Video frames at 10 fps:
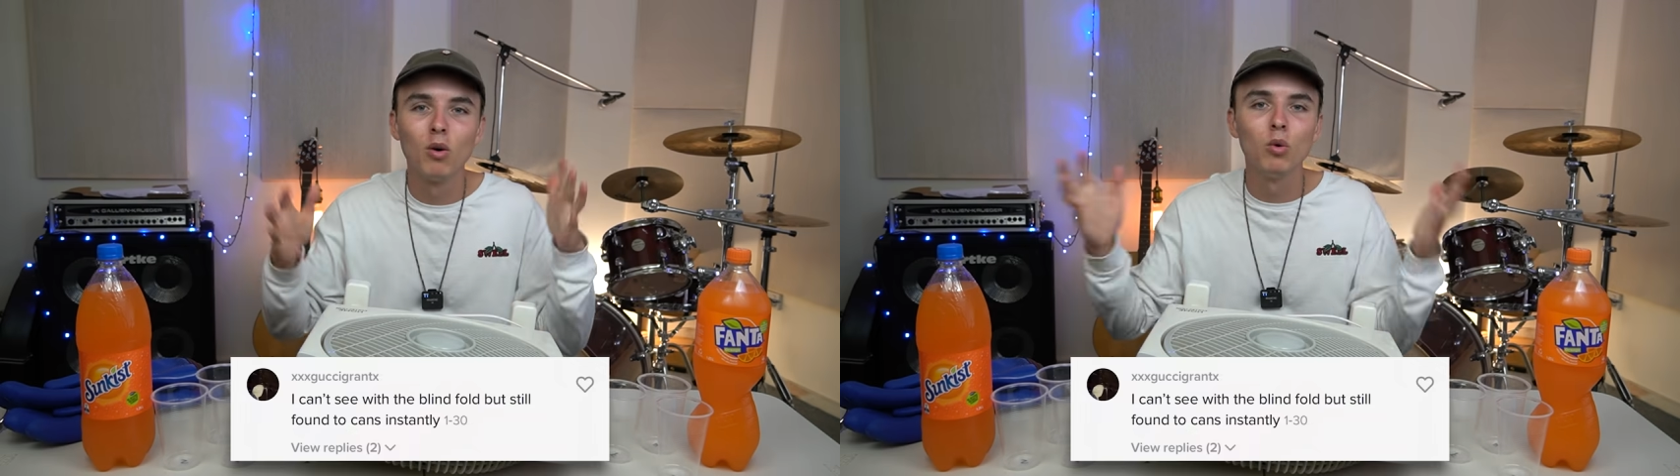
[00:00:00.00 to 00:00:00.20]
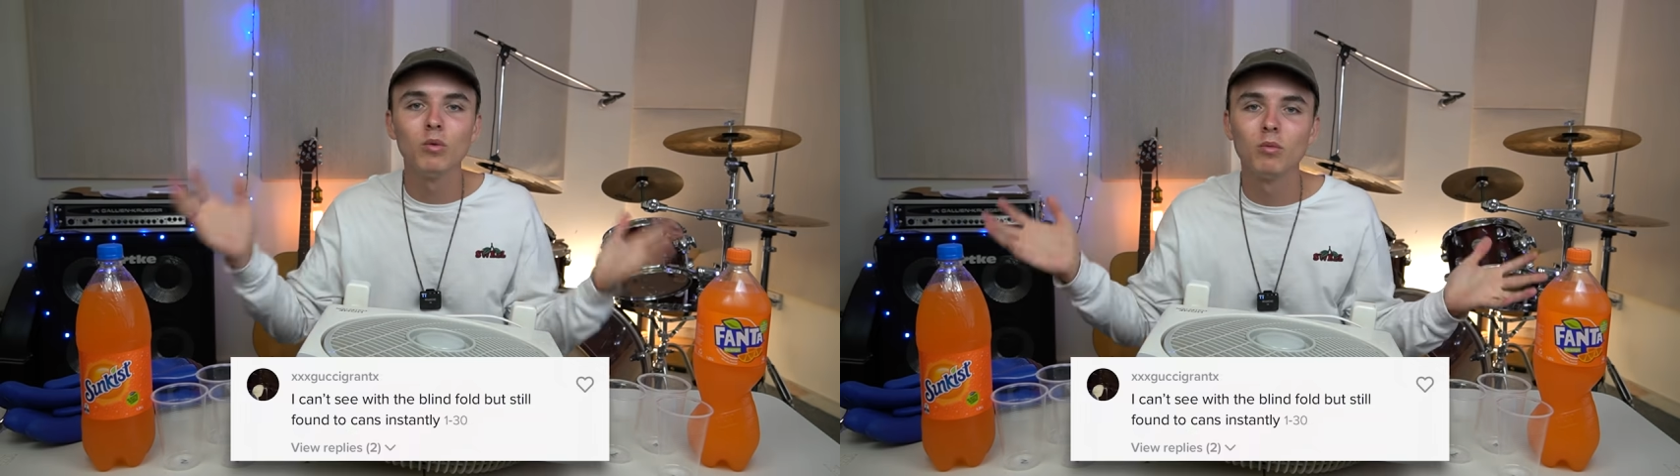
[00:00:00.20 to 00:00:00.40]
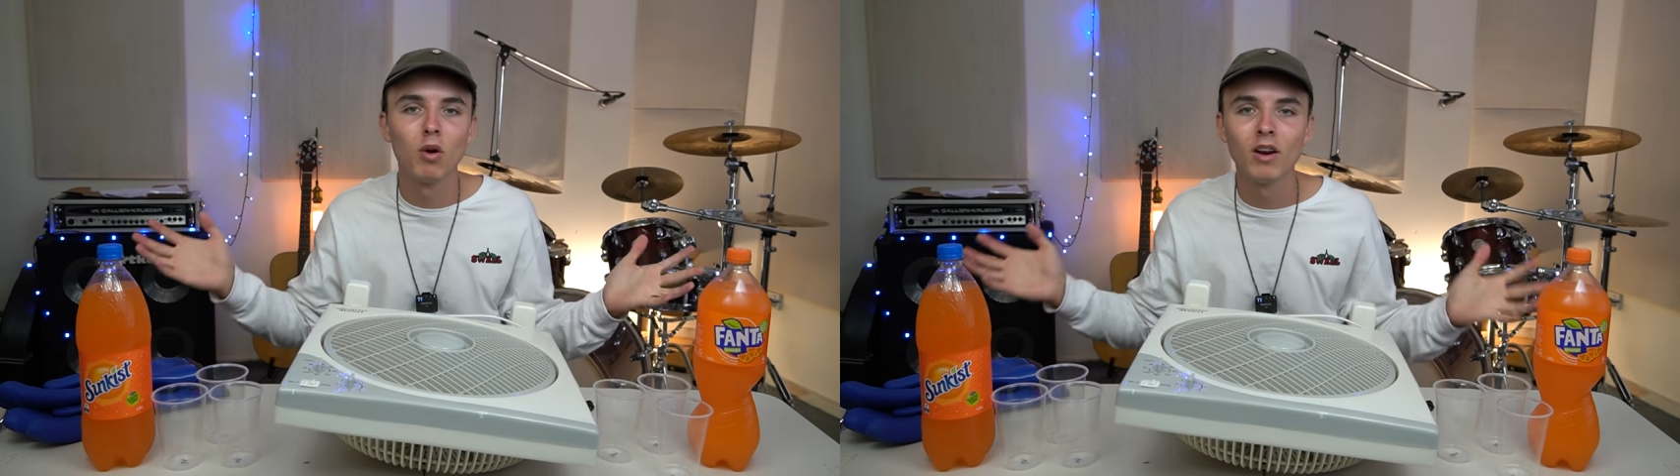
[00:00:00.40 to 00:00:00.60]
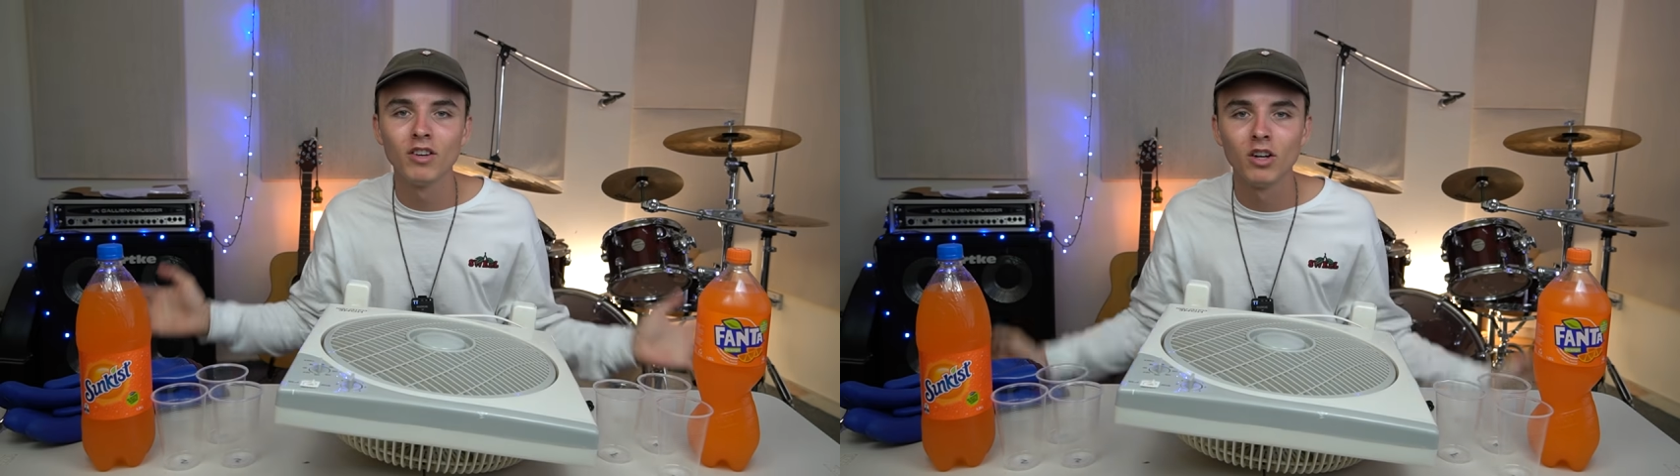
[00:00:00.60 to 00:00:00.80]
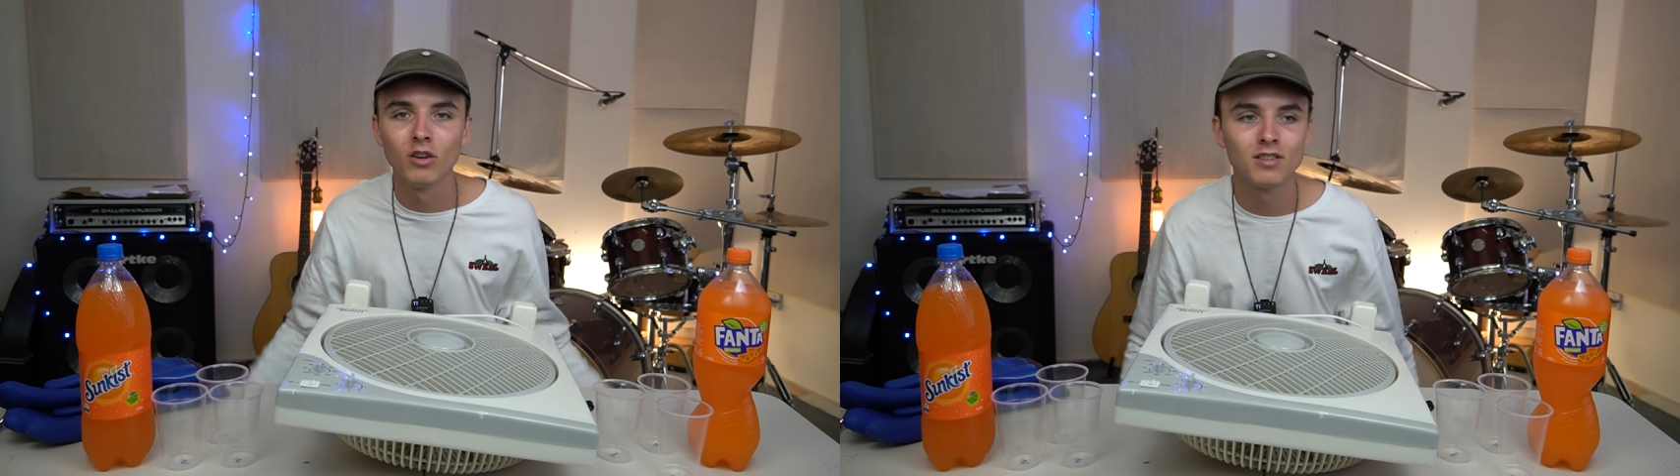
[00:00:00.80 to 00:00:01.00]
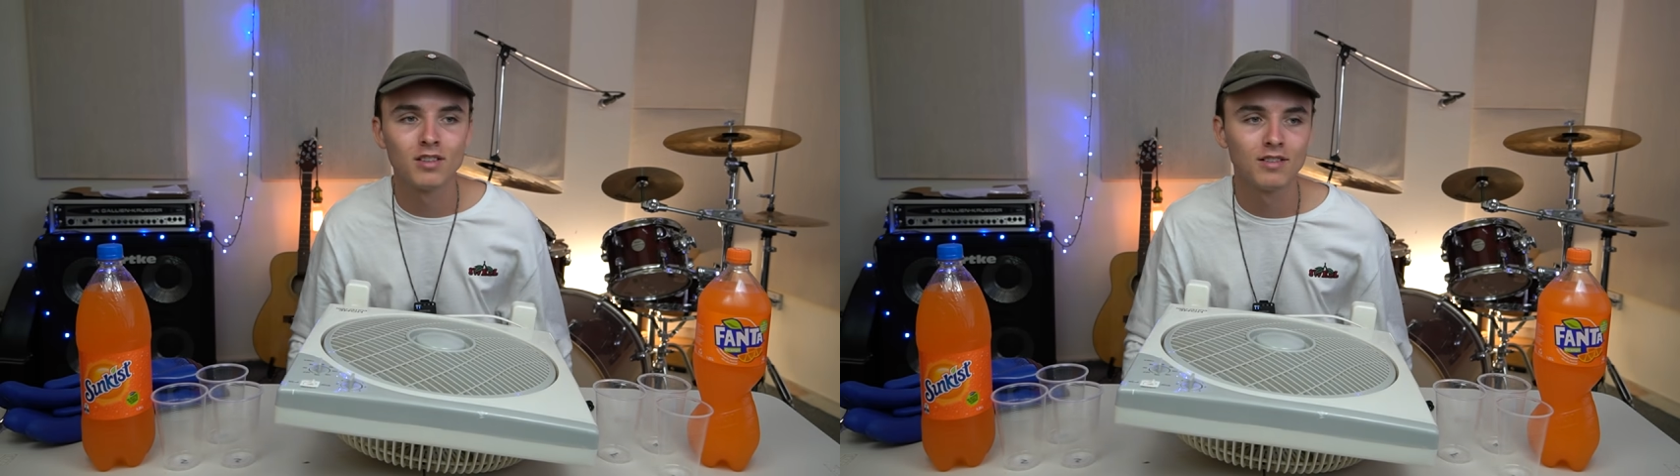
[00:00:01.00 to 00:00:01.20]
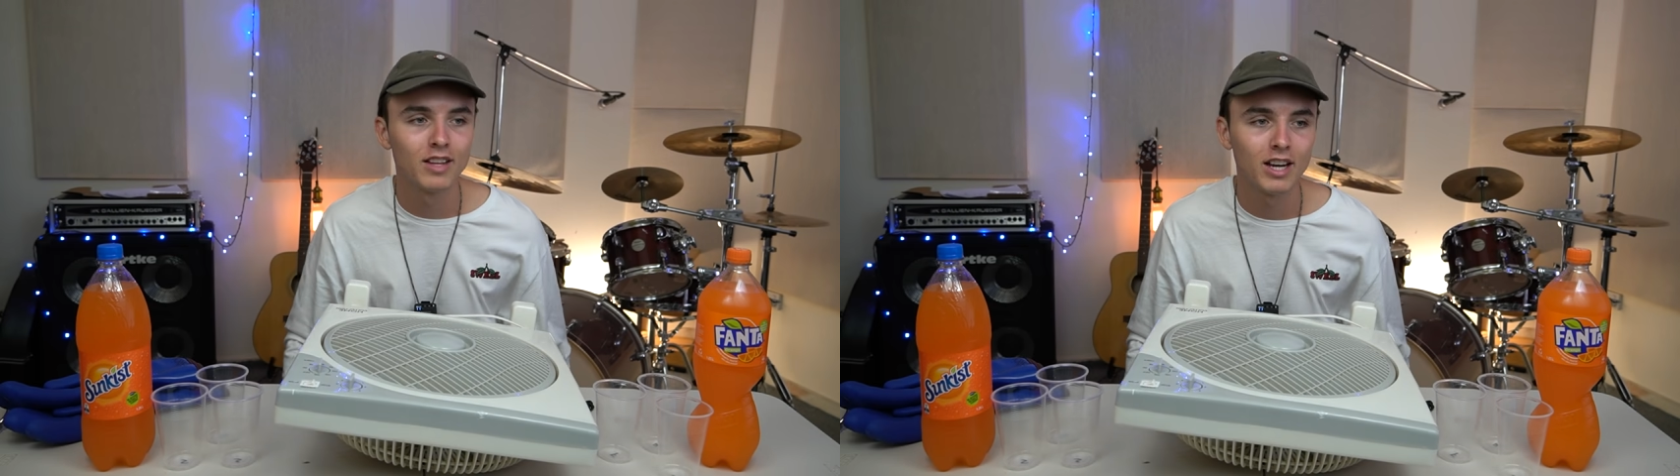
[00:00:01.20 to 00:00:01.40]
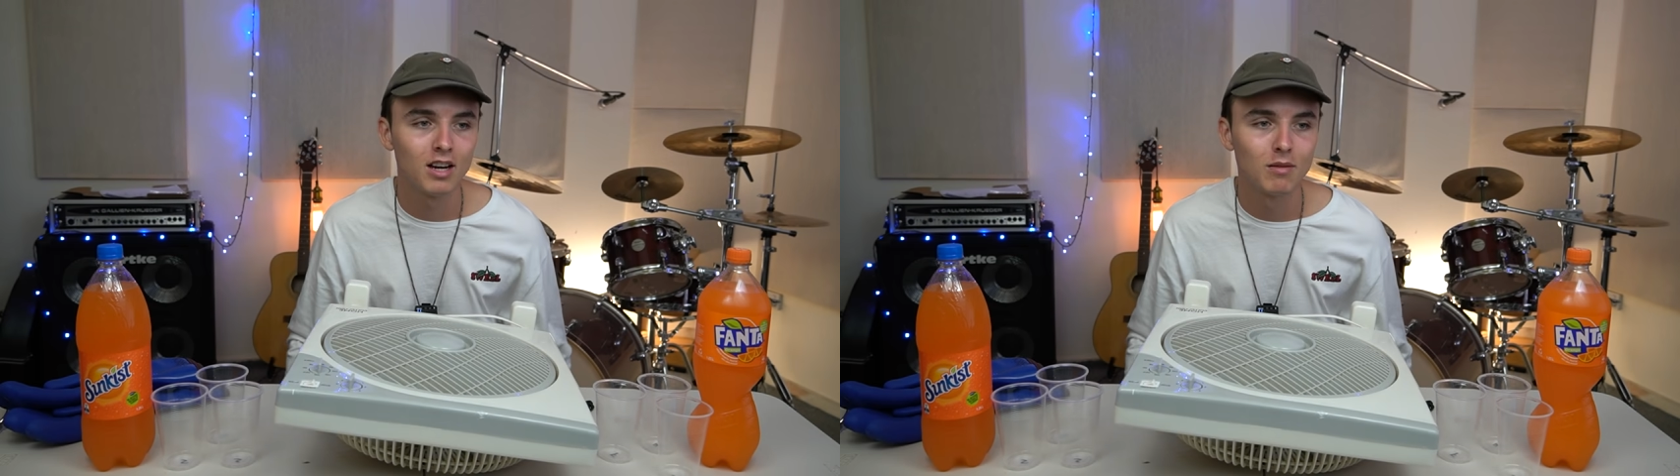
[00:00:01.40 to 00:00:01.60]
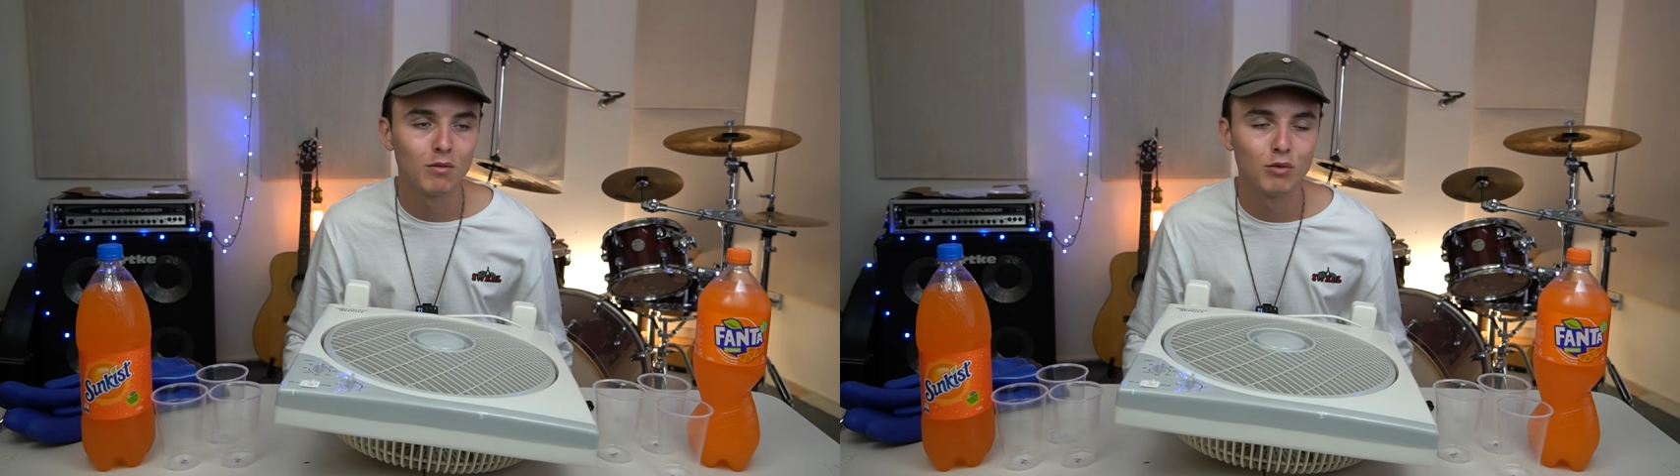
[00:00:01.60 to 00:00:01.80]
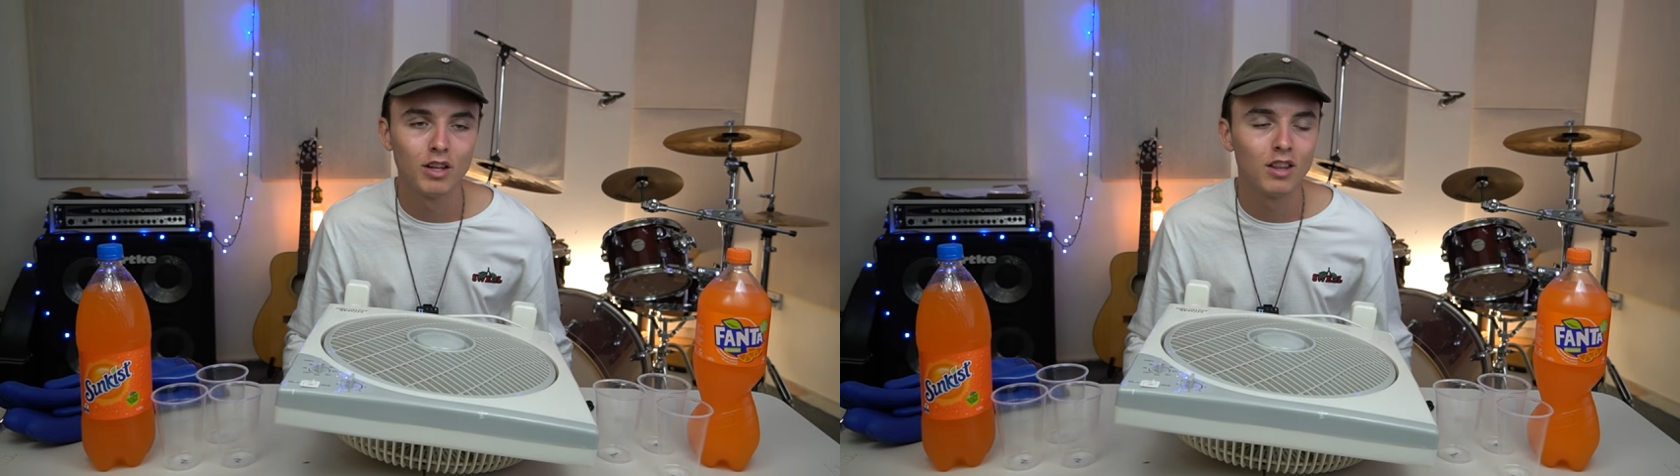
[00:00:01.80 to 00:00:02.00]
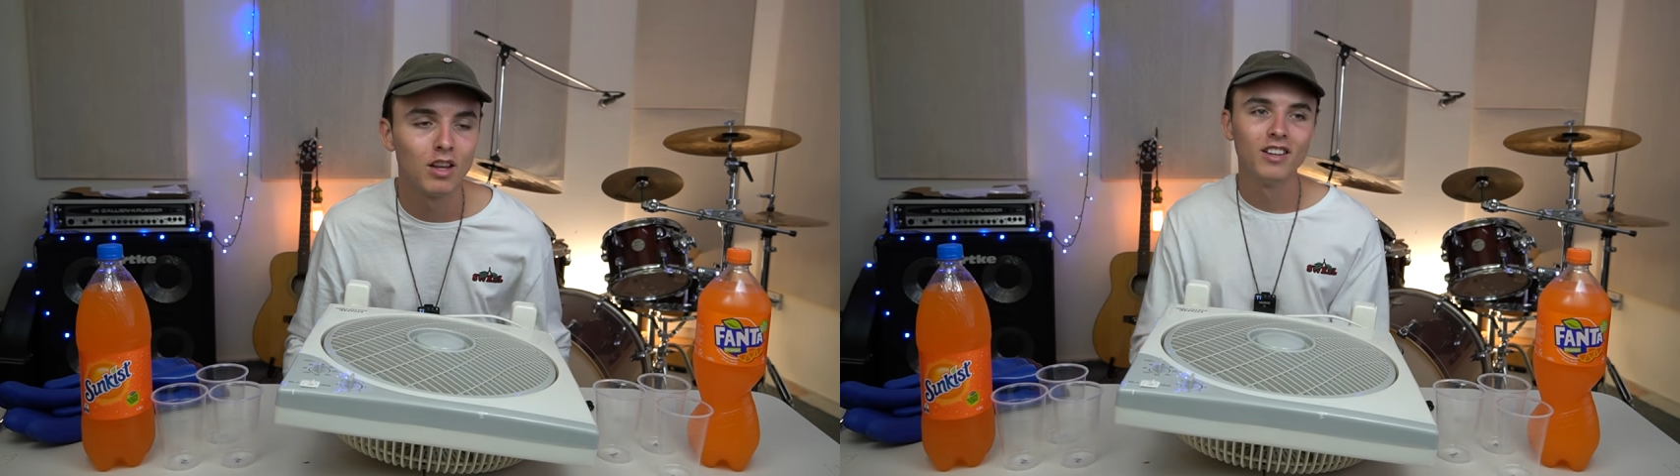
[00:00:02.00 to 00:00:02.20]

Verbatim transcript: all whatever nonsense they come up with,